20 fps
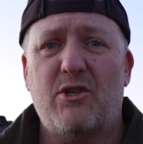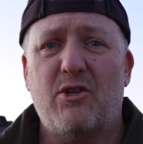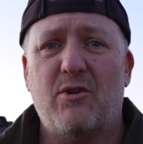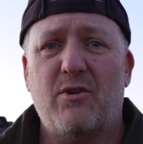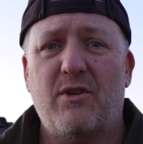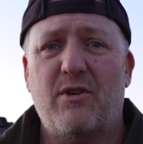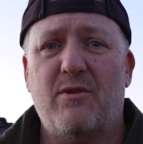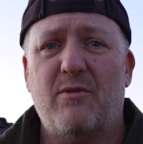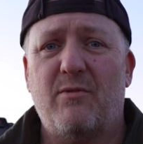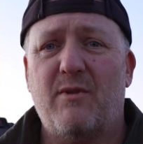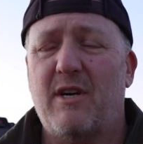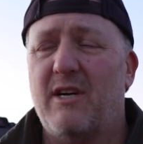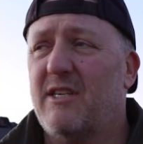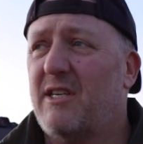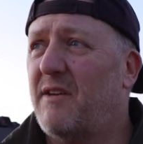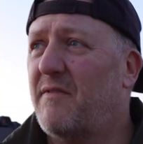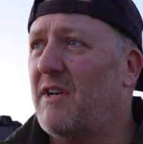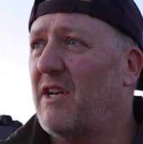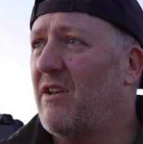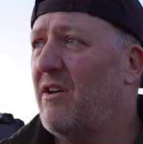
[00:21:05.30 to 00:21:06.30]
sure you
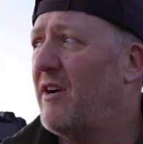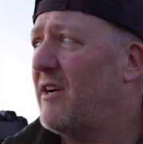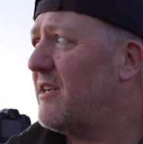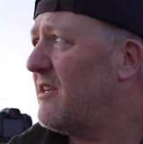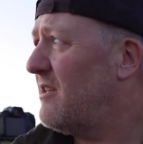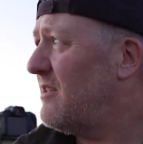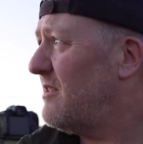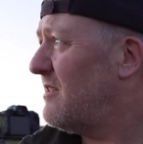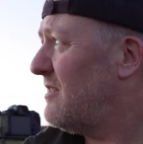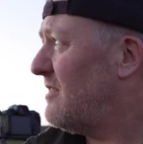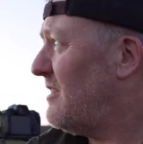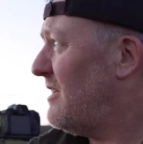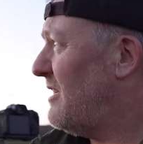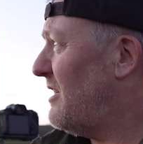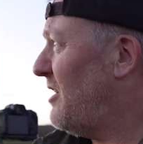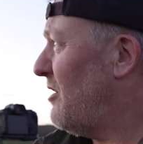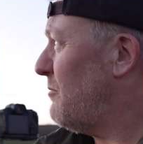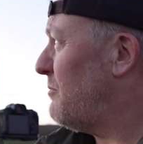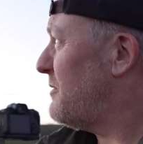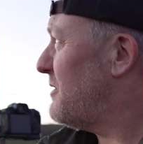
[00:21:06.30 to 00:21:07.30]
give it a like. It
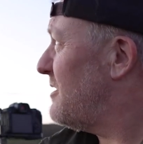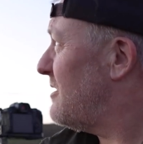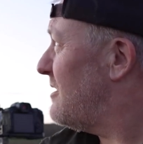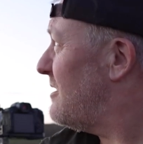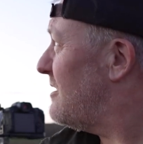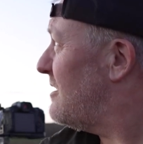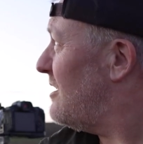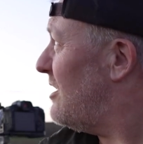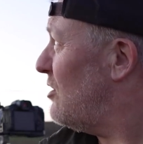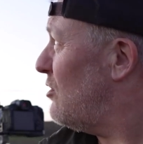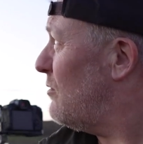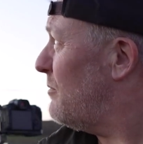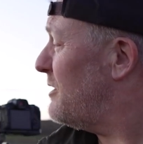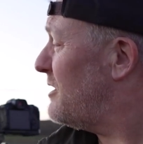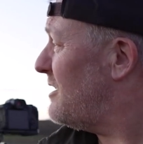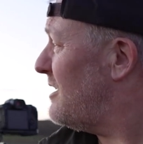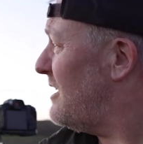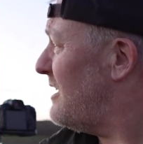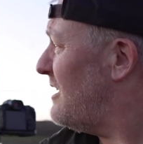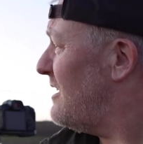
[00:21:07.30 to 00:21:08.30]
helps
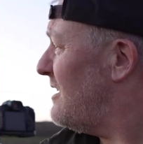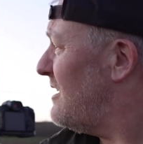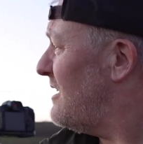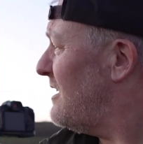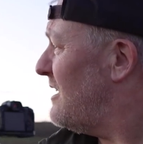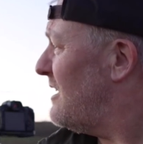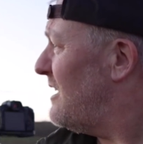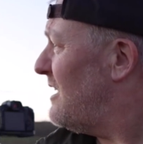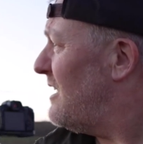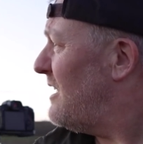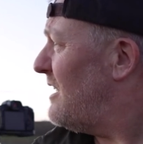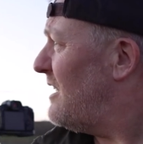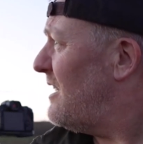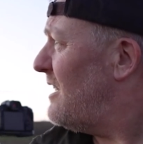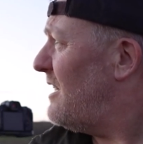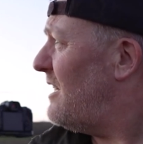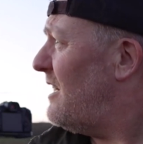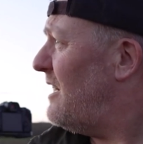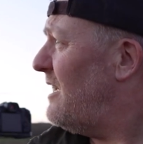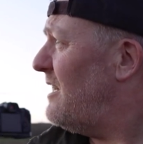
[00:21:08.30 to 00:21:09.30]
enormously.
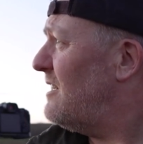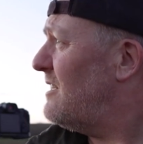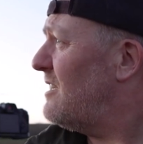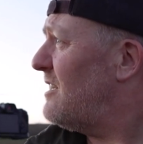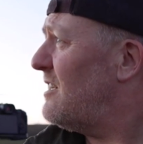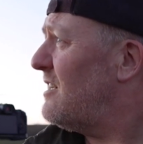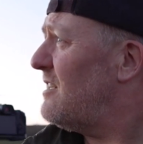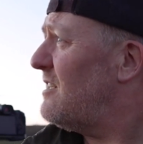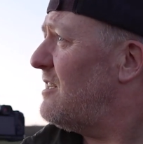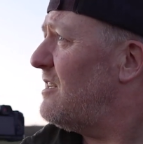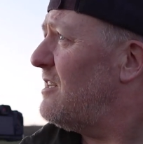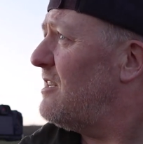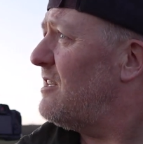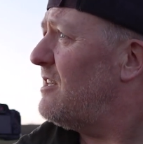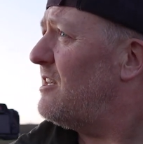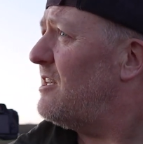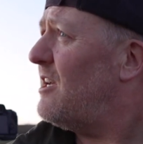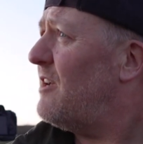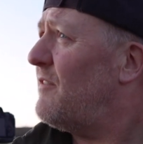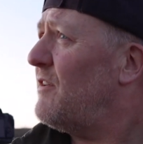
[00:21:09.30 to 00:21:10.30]
And
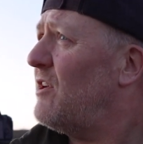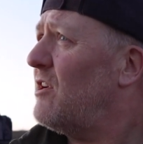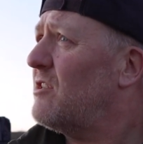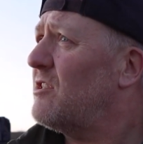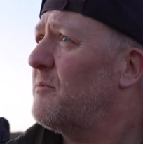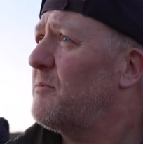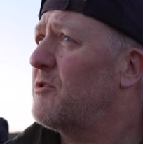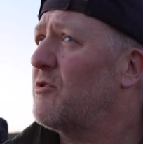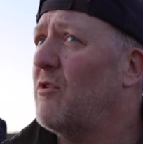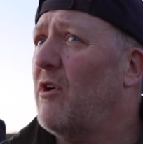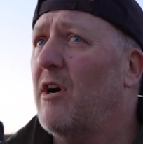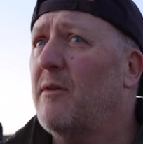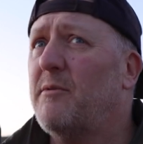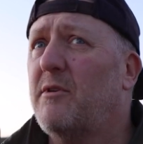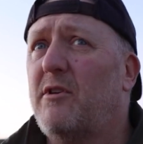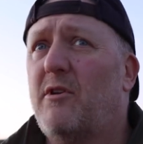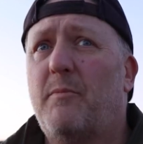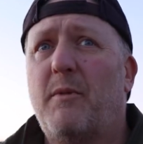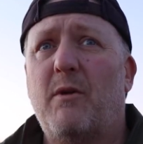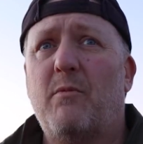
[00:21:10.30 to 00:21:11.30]
if you're not subscribed
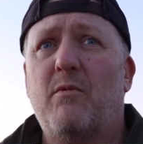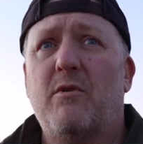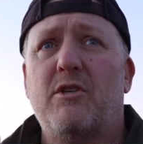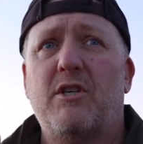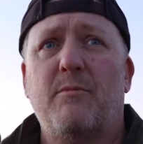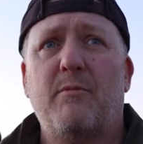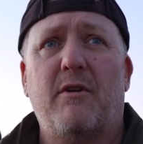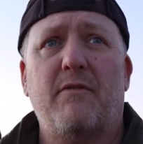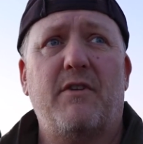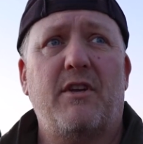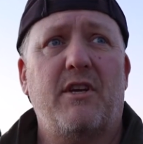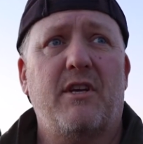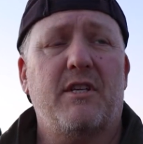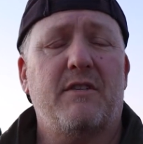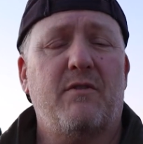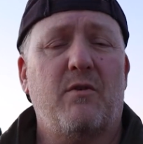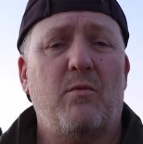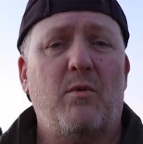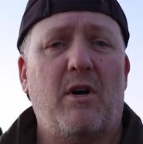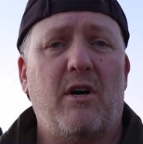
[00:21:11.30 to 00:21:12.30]
and you've been watching my
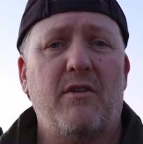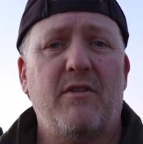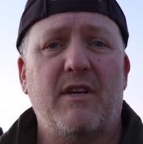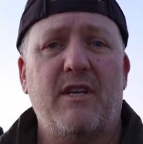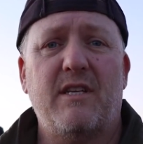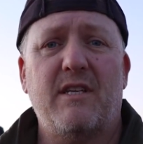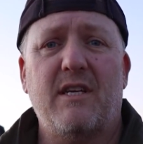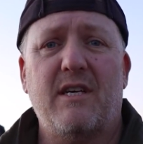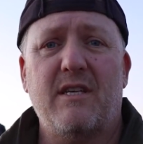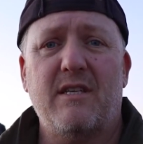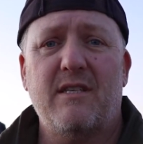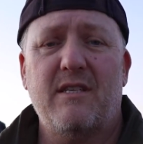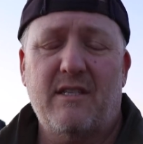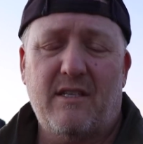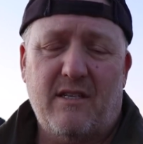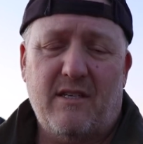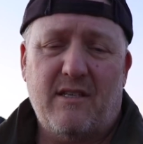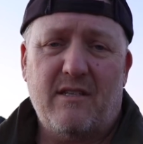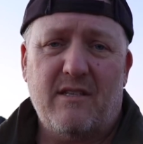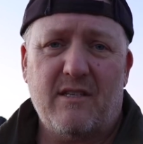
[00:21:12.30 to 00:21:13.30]
videos for a while, then
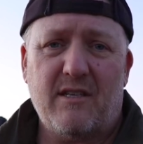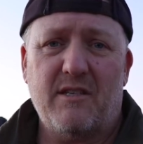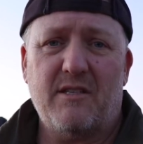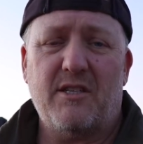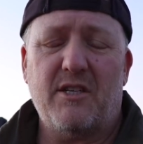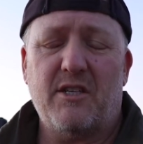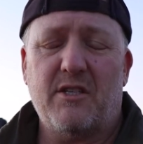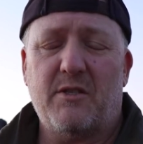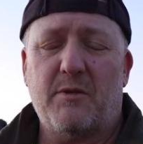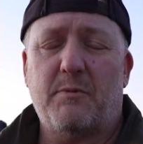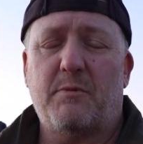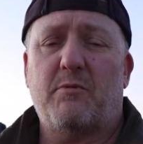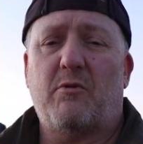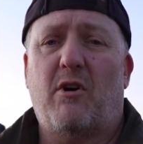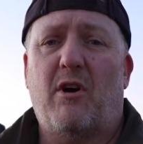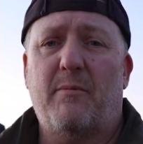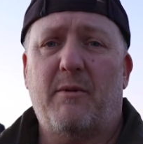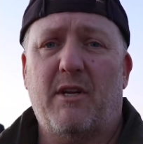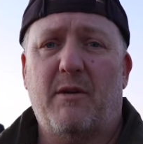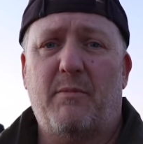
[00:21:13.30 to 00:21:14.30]
consider
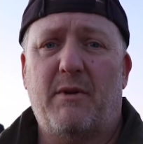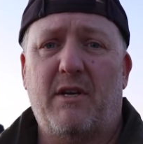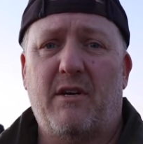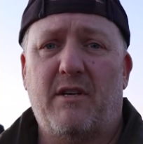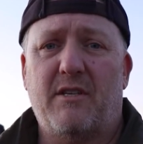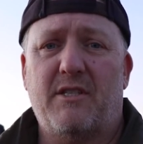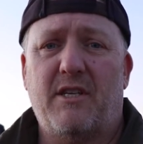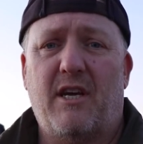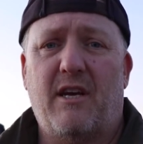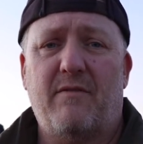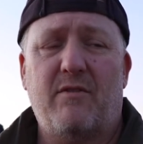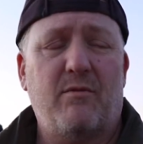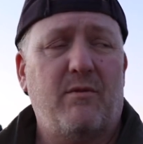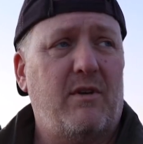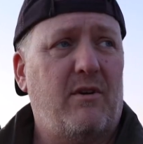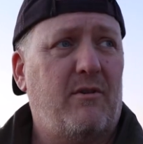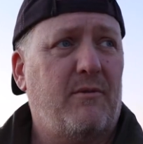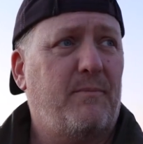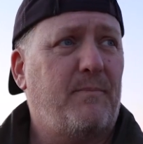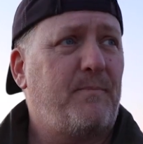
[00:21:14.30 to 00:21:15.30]
subscribing. It'd be nice to have you
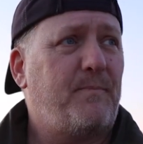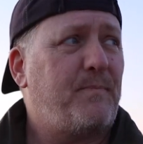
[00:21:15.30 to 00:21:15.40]
along.